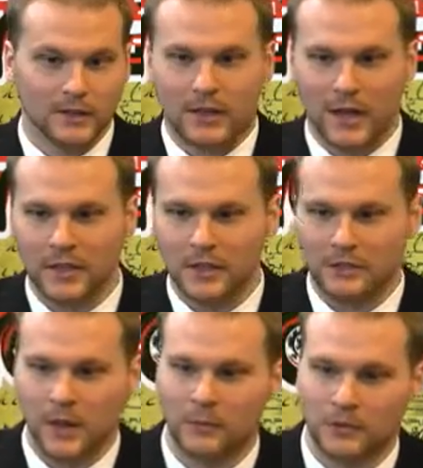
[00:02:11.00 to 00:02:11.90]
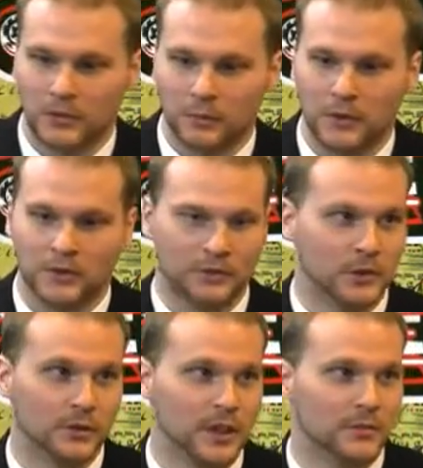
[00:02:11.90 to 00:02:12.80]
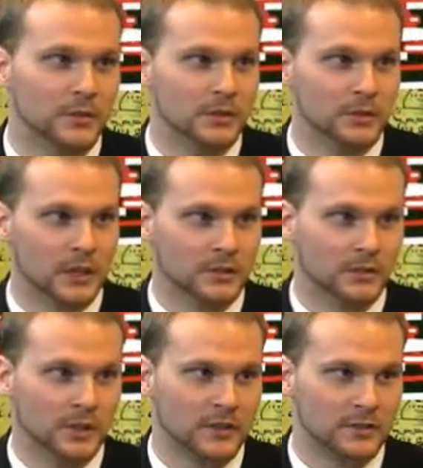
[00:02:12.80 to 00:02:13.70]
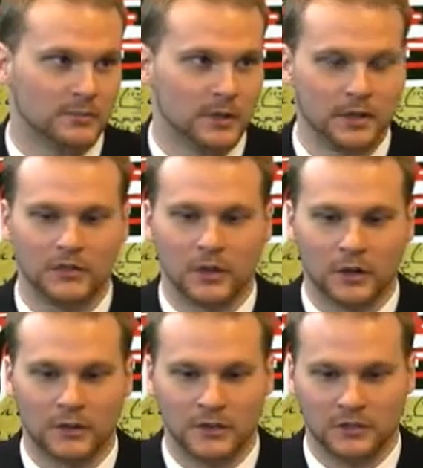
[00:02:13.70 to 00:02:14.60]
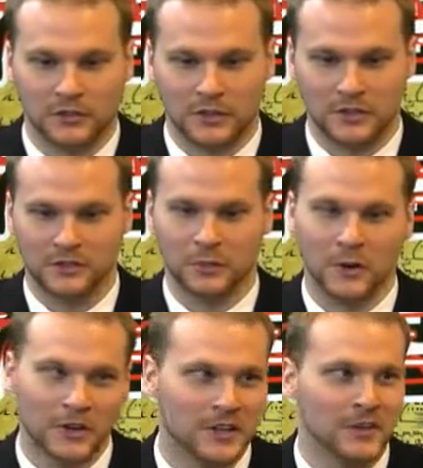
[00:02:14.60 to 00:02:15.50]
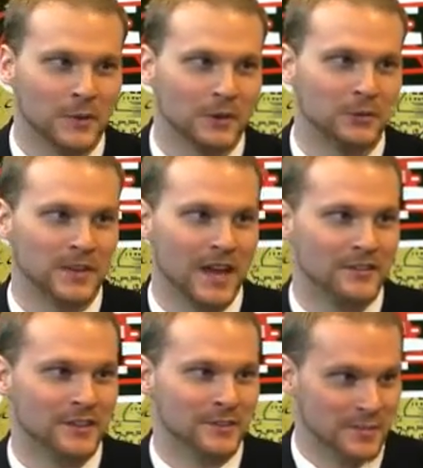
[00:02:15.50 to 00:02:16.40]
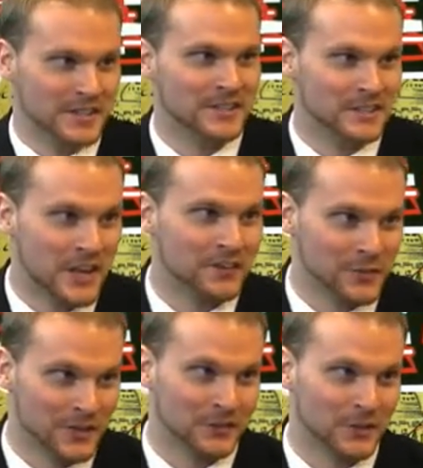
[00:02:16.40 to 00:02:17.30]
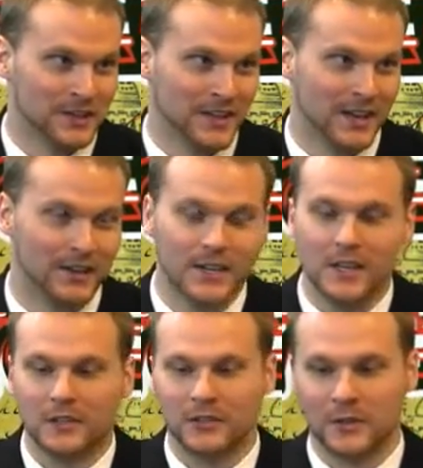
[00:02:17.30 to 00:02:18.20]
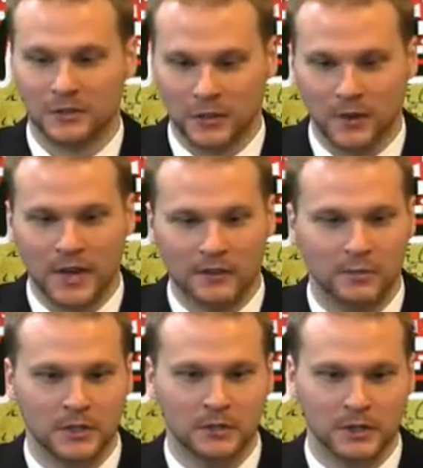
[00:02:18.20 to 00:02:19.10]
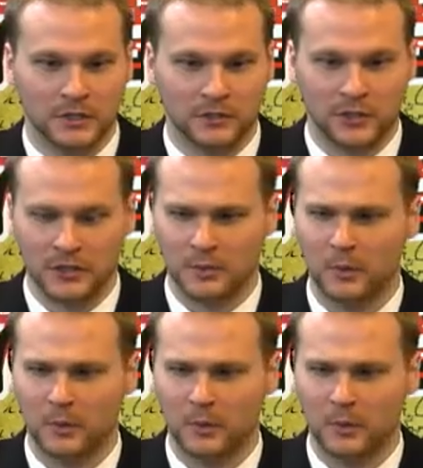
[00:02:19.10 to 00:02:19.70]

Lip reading: I think it's obvious at this point there's going to have to be new legislation, because the current legislation isn't working. Otherwise, we'd have him in jail for this right now. So there's going to have to be new legislation.